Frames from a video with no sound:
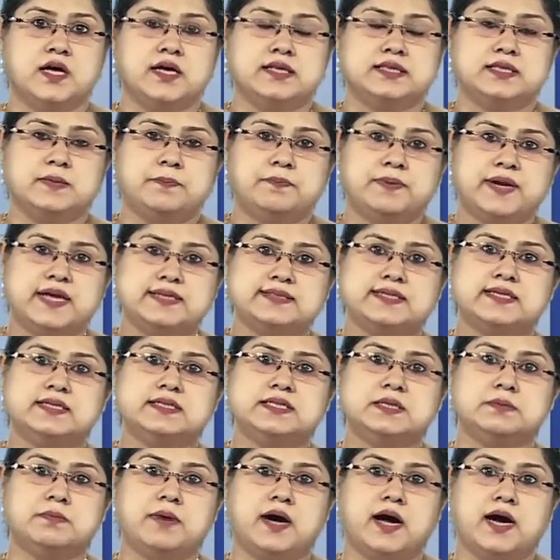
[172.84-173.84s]
The present
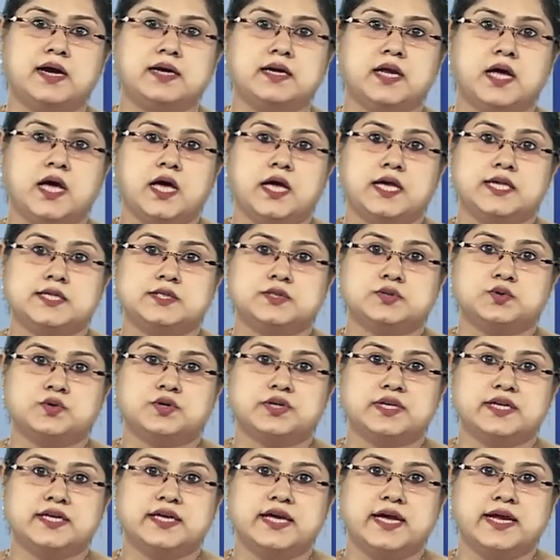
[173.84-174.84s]
demand is to
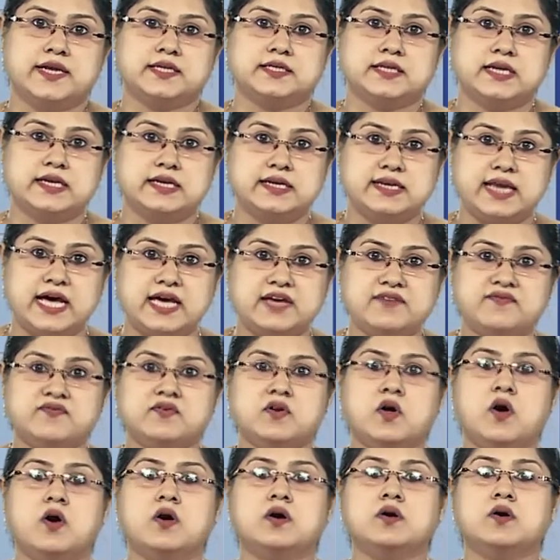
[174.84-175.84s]
create
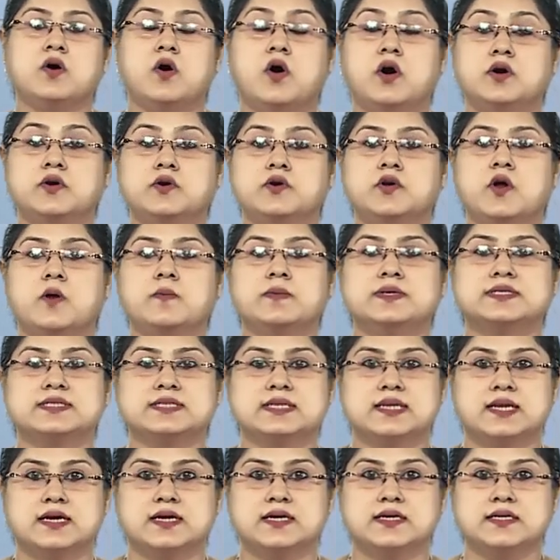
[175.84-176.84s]
lifelong autonomous
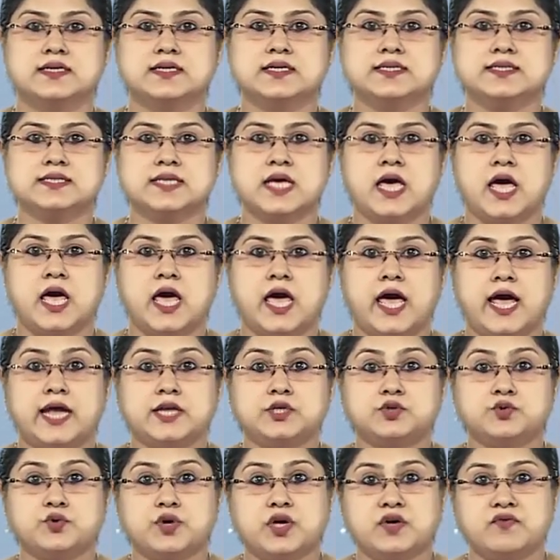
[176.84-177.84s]
learners and
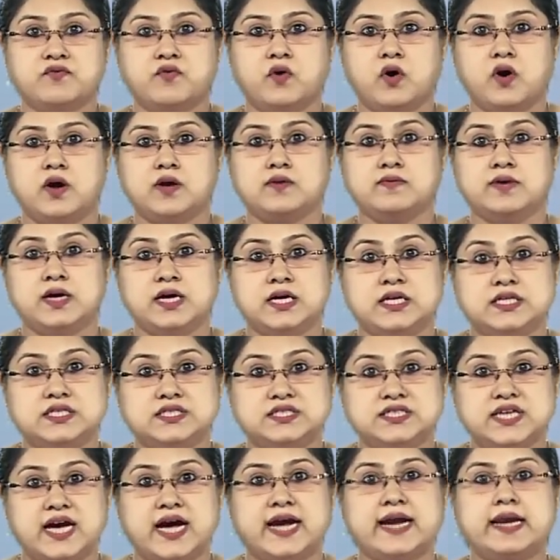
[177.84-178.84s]
to evolve
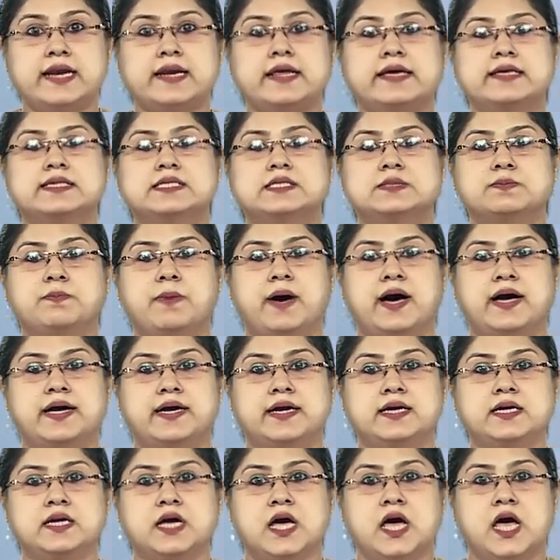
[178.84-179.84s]

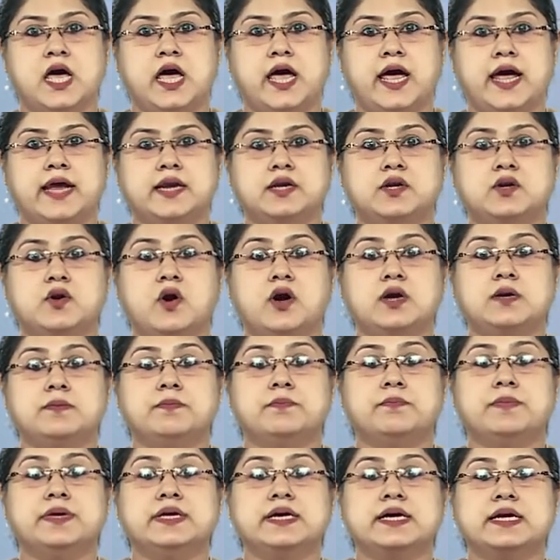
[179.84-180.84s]
child-inspired and not
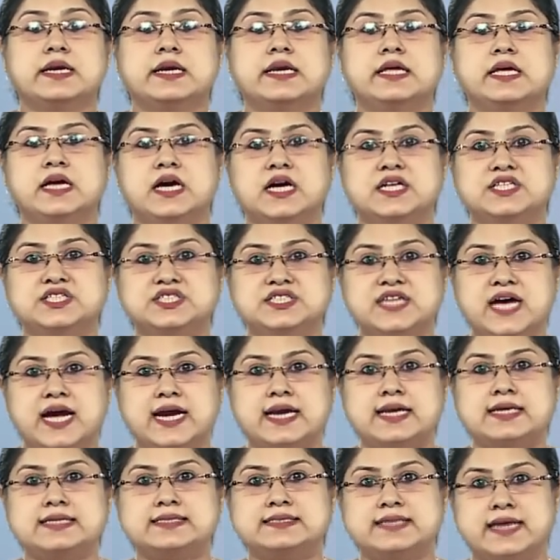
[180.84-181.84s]
merely a
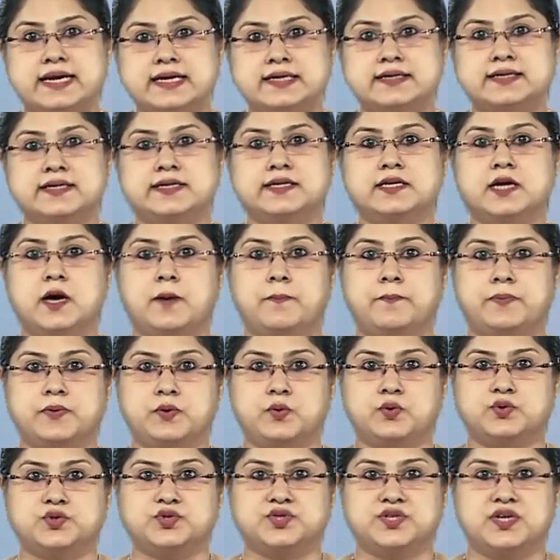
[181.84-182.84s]
child-centered
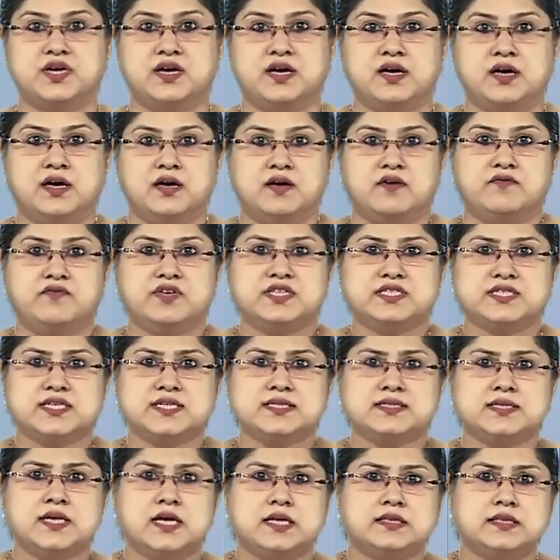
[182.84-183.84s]
approach, which
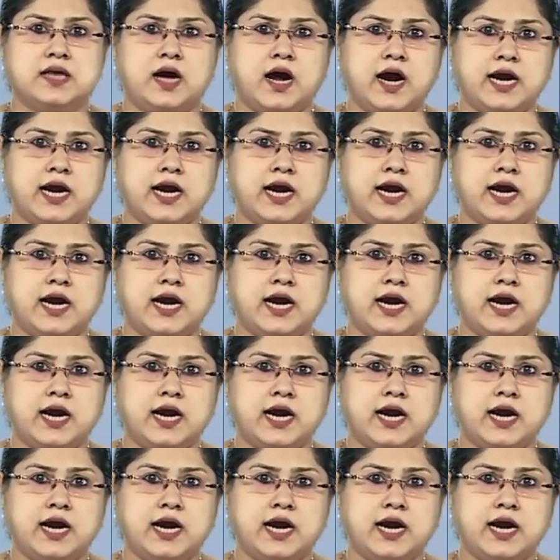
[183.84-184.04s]
is the